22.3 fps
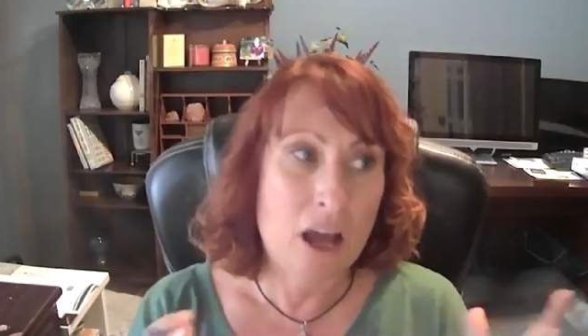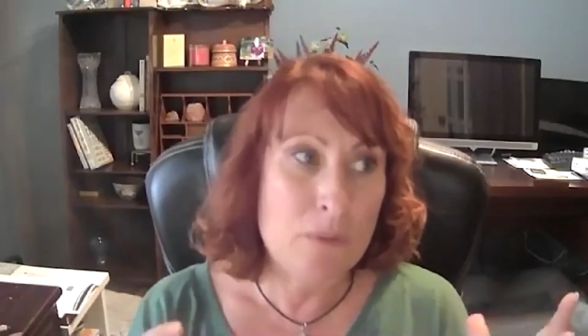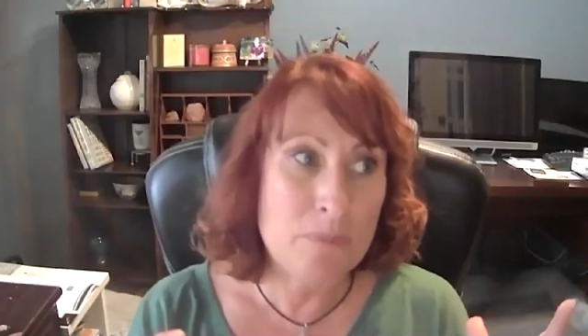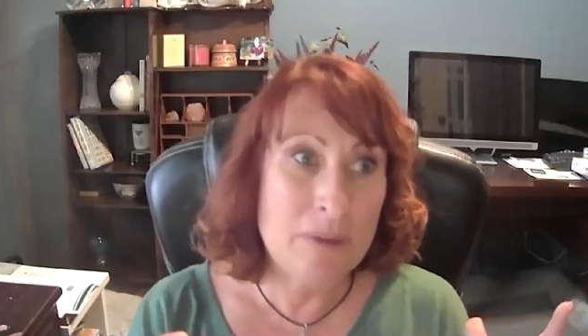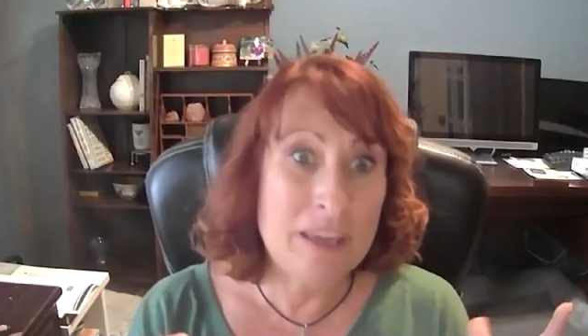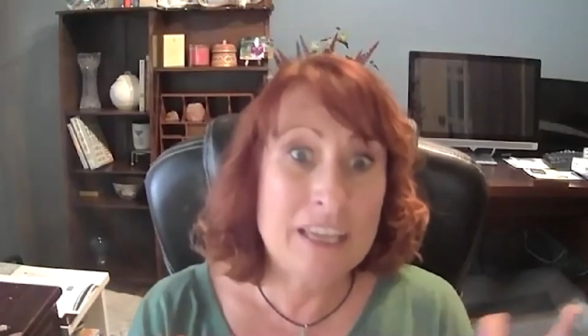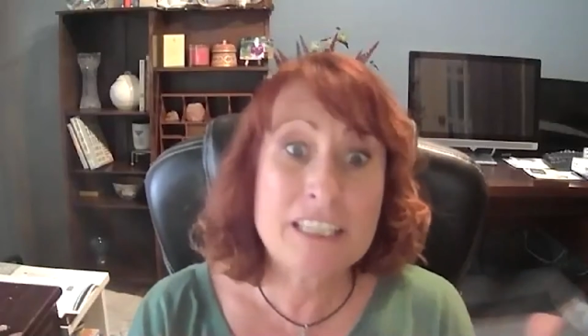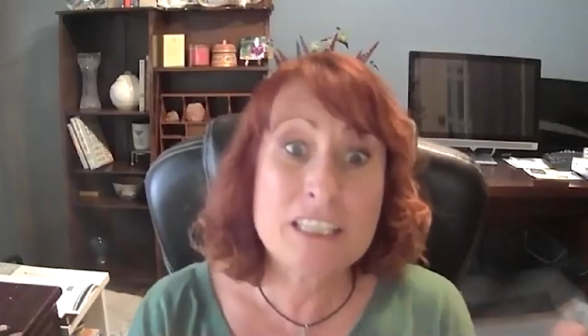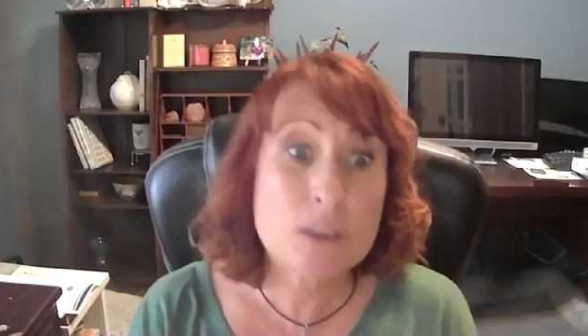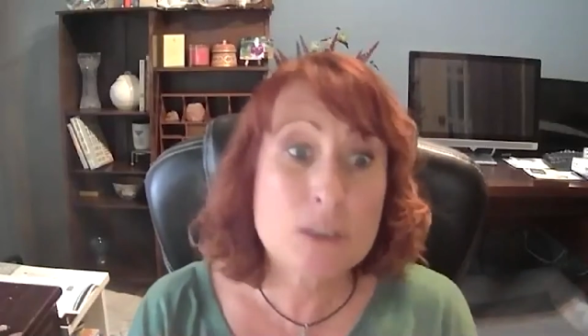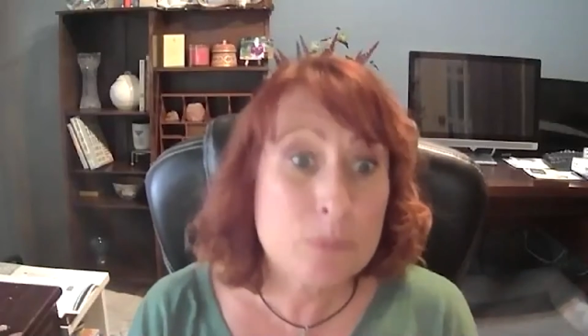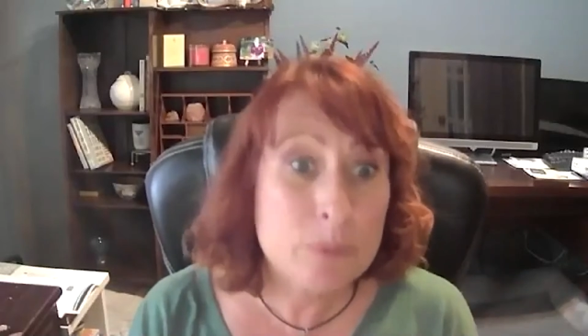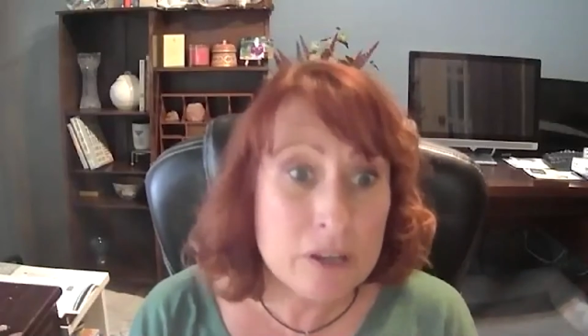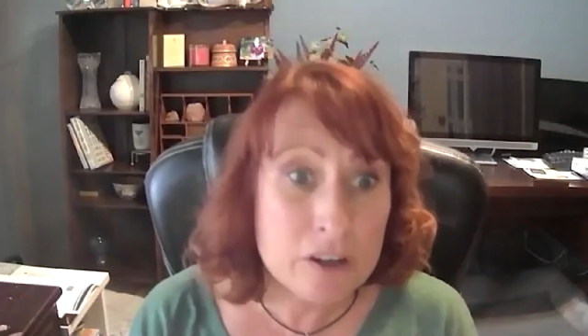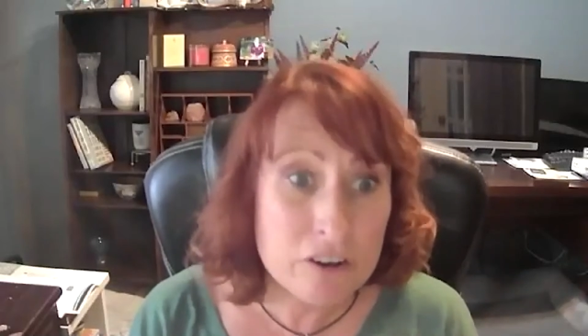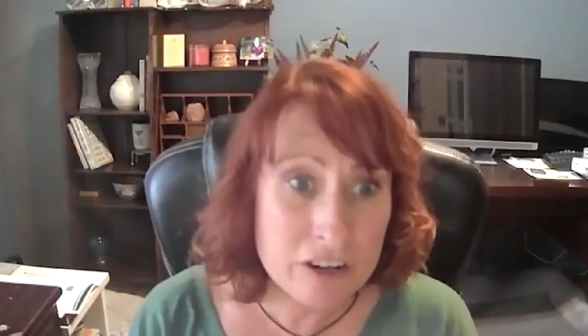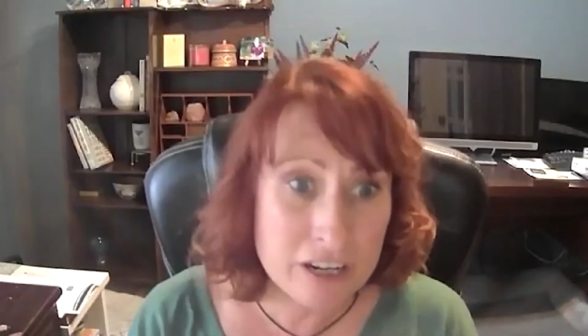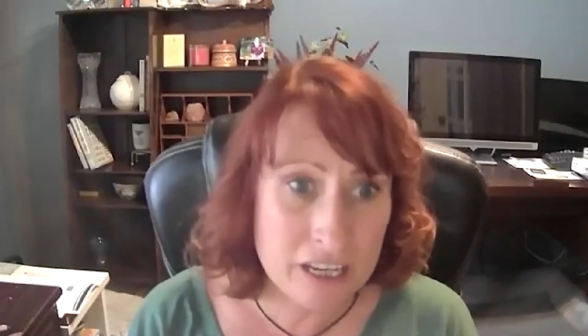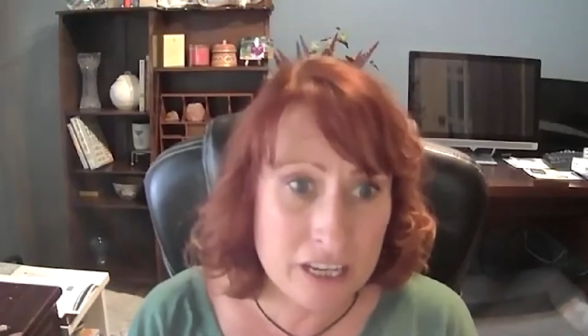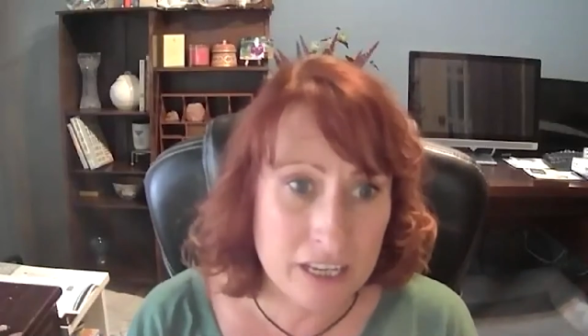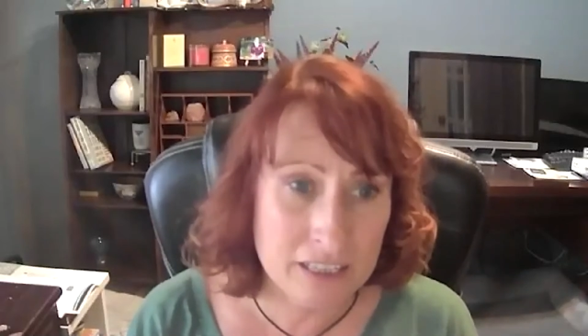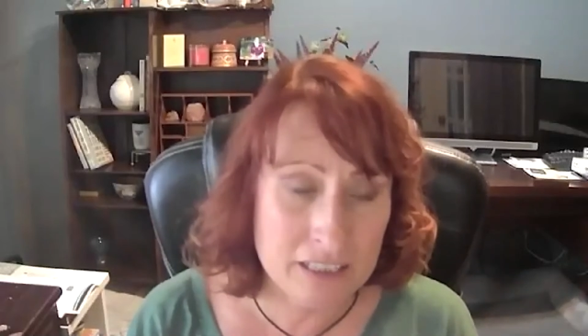
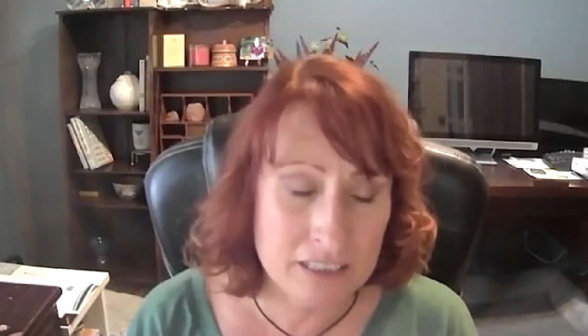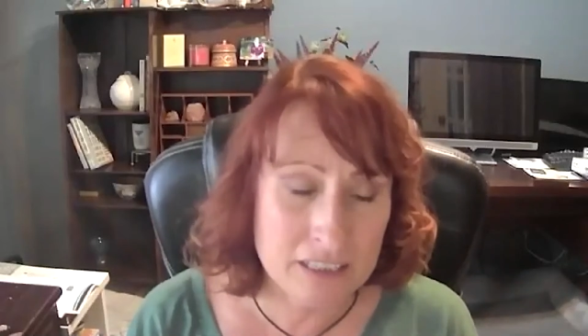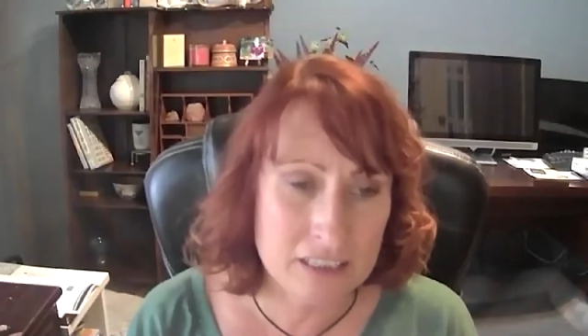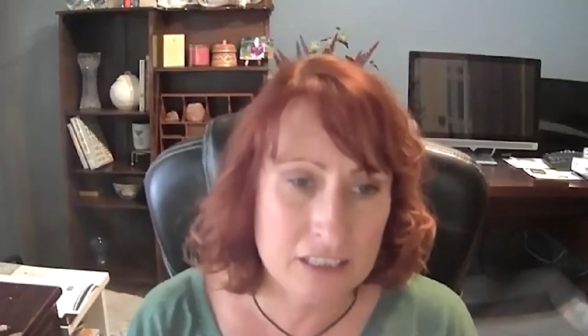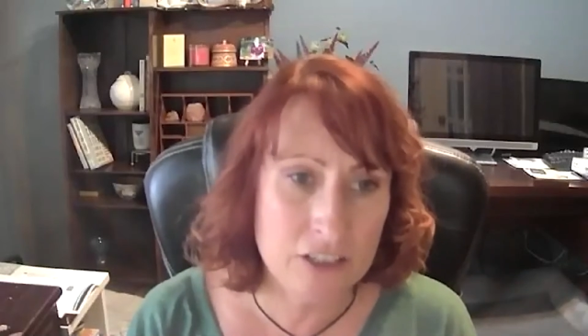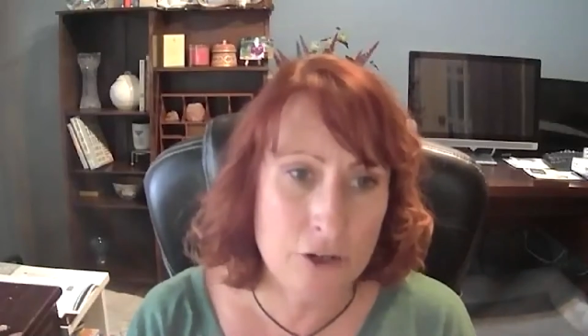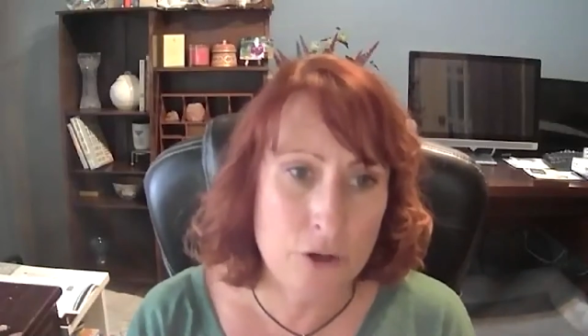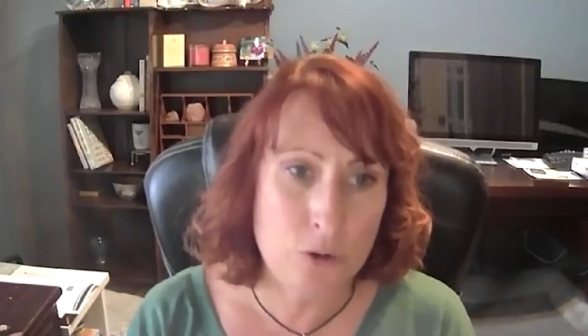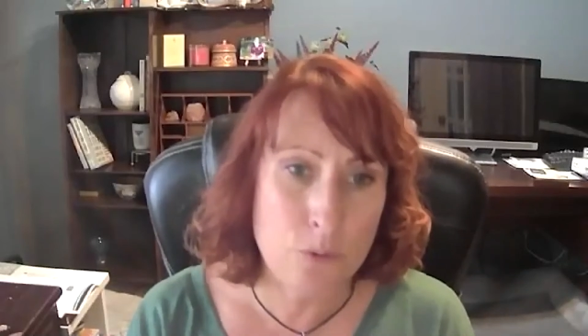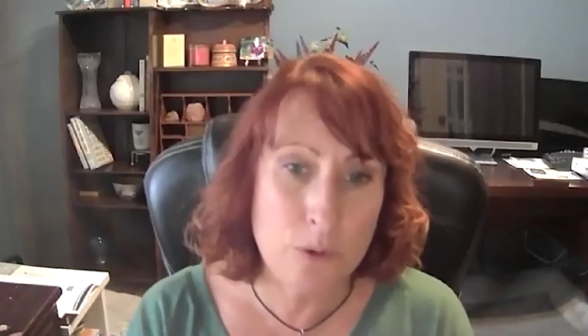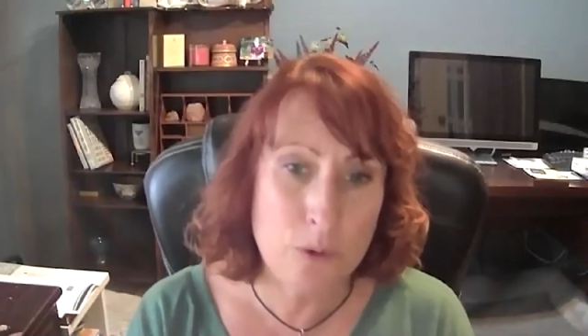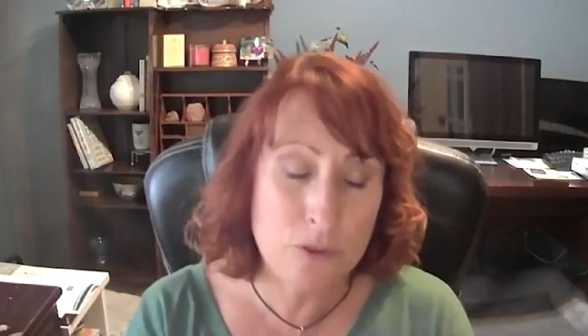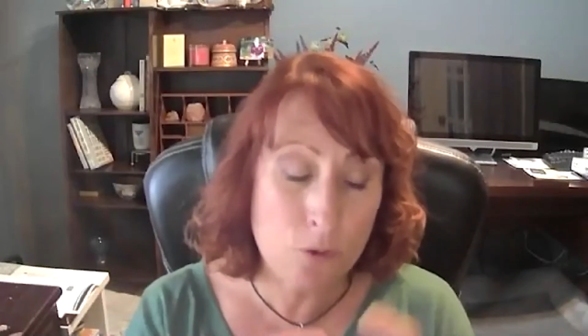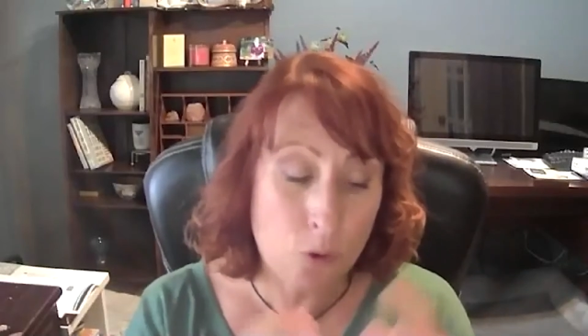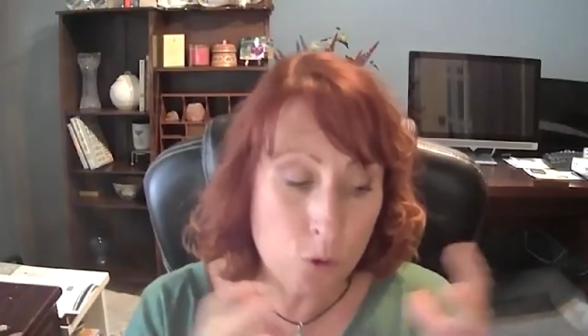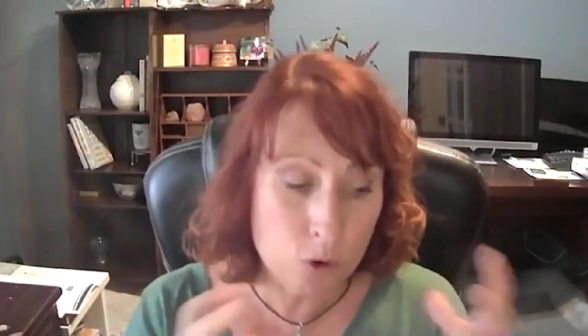experience, with